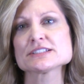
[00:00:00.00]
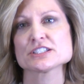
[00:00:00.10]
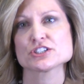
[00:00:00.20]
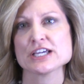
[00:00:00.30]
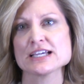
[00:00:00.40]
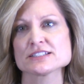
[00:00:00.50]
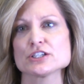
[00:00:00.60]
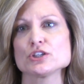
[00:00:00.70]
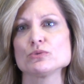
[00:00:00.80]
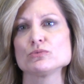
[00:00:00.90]
to suggest
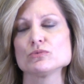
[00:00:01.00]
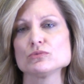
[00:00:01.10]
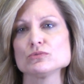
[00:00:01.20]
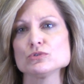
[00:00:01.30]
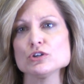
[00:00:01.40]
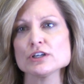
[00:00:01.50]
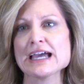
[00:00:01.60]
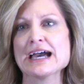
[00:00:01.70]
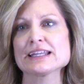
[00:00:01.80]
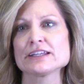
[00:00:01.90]
that you look
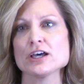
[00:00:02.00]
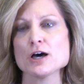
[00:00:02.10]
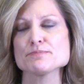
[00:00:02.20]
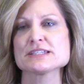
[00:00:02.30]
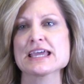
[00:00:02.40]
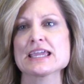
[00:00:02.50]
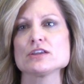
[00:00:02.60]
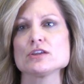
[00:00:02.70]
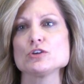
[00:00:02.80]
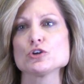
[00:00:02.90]
at and
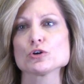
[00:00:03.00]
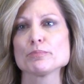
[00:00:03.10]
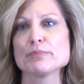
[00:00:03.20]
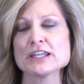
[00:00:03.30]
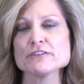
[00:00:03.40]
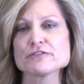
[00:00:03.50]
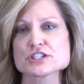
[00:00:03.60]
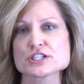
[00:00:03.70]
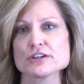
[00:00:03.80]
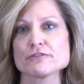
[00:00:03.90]
update your
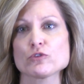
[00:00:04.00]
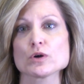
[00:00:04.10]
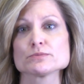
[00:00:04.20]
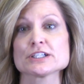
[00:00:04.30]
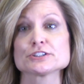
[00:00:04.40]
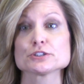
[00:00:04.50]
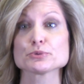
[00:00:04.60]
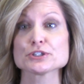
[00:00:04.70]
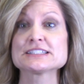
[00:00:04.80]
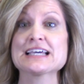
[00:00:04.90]
beneficiary forms on your
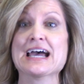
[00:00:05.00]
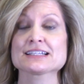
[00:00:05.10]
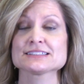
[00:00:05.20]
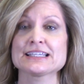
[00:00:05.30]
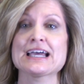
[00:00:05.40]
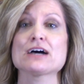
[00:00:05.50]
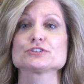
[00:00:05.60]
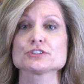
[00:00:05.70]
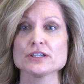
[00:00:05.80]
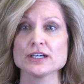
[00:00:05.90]
pre-tax
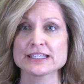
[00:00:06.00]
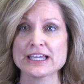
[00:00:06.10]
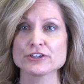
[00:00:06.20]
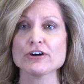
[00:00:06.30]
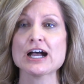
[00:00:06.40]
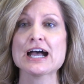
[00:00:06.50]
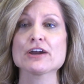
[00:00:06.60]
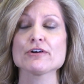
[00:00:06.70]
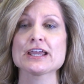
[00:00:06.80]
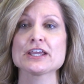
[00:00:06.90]
accounts. Again, your
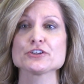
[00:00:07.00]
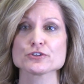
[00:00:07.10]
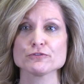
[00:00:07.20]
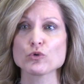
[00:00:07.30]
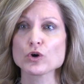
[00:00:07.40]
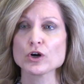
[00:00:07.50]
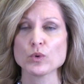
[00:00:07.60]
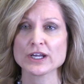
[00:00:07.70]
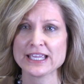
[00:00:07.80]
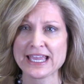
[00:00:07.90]
IRAs, your
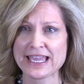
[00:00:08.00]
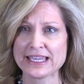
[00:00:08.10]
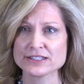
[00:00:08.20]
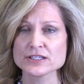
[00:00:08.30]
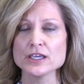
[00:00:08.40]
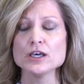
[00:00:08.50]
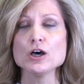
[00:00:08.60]
401ks.